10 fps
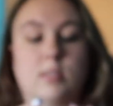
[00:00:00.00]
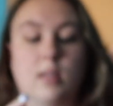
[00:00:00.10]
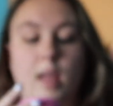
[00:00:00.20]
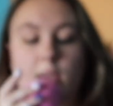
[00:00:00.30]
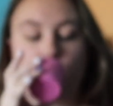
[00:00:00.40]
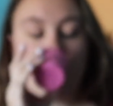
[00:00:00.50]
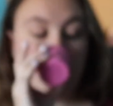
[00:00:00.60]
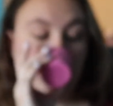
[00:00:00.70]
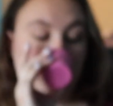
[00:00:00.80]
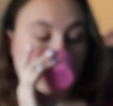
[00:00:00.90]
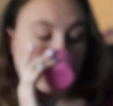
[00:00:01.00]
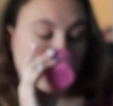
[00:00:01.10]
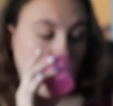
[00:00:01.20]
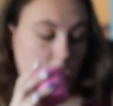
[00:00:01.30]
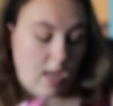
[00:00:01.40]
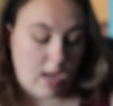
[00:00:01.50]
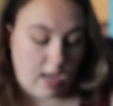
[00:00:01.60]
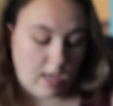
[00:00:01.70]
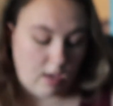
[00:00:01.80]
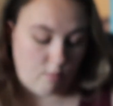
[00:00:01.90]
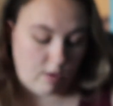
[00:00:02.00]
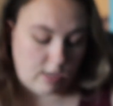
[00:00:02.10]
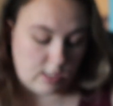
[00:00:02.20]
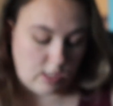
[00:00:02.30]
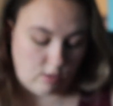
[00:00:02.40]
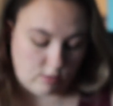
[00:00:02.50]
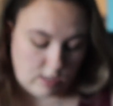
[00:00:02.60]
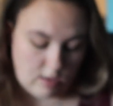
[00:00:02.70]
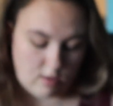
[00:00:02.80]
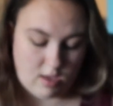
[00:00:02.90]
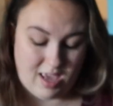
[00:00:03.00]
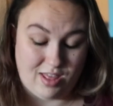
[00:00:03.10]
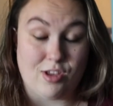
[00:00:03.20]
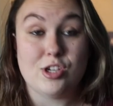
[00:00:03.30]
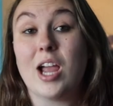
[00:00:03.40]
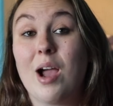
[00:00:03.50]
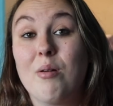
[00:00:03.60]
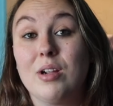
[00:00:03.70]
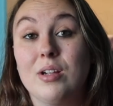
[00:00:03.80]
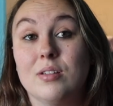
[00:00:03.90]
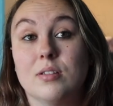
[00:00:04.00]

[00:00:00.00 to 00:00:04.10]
delightful, and I can't wait to use it in the shower,